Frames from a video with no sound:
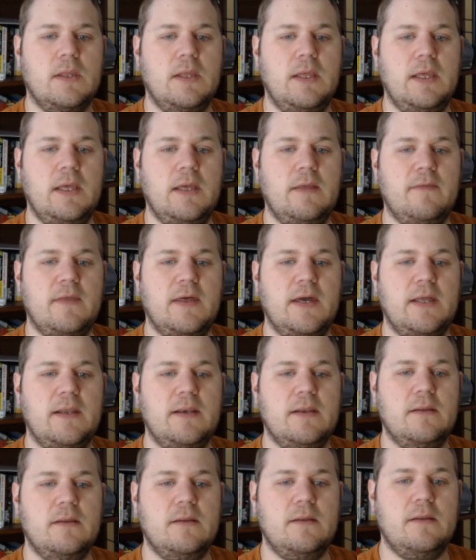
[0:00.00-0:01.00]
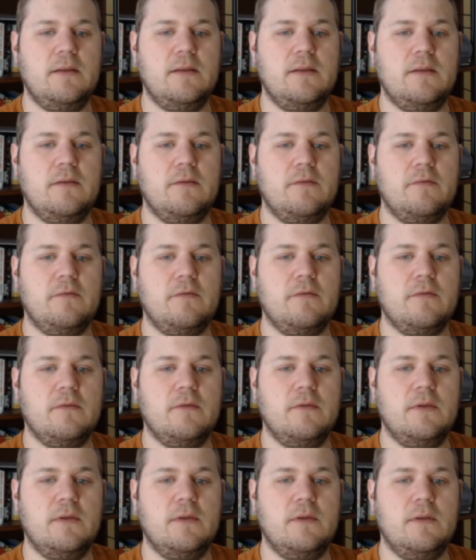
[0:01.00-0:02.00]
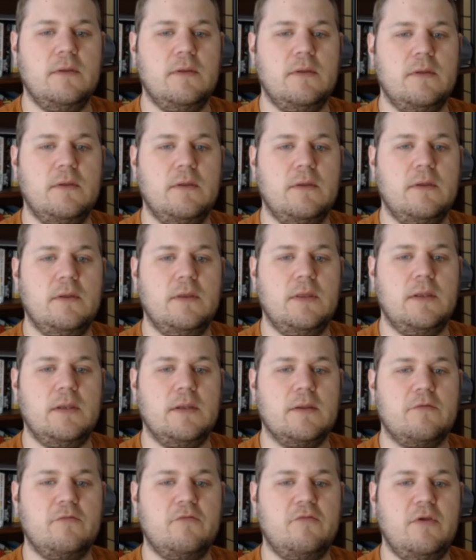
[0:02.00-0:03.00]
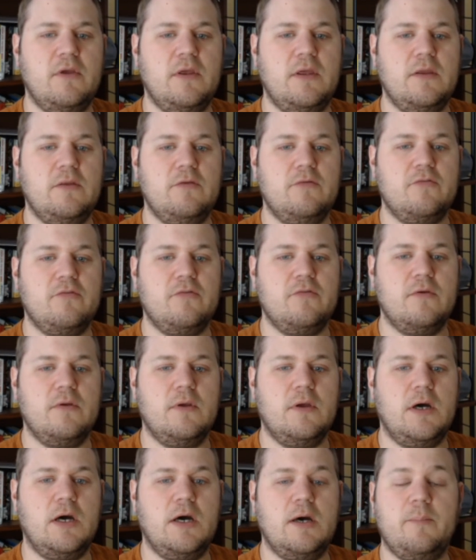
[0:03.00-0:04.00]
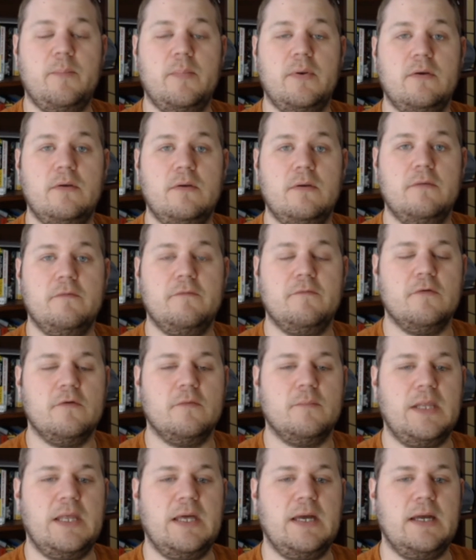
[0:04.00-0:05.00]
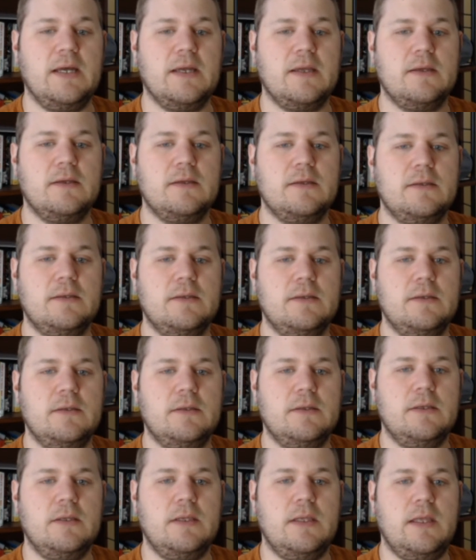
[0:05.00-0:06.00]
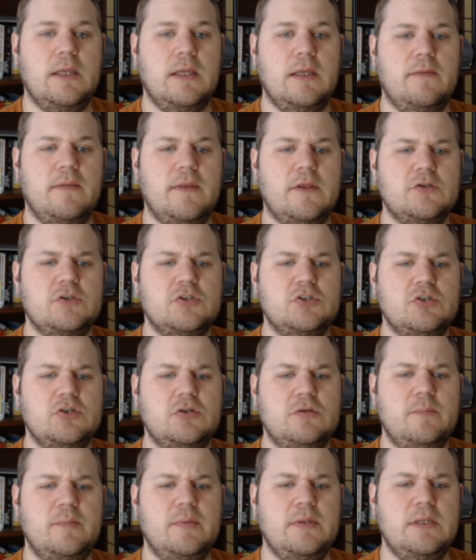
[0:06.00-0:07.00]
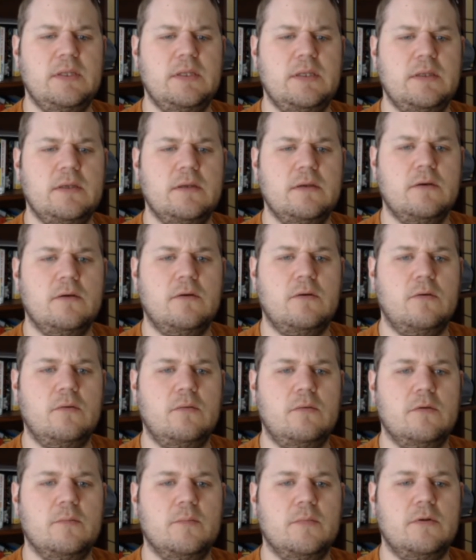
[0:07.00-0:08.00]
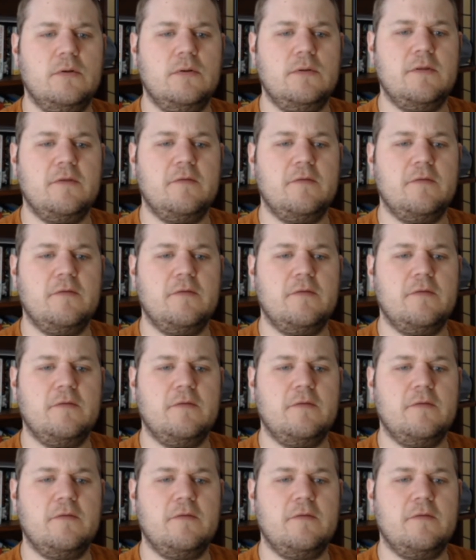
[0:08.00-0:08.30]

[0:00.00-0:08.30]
and that is an exchange up for black. And that should be holdable,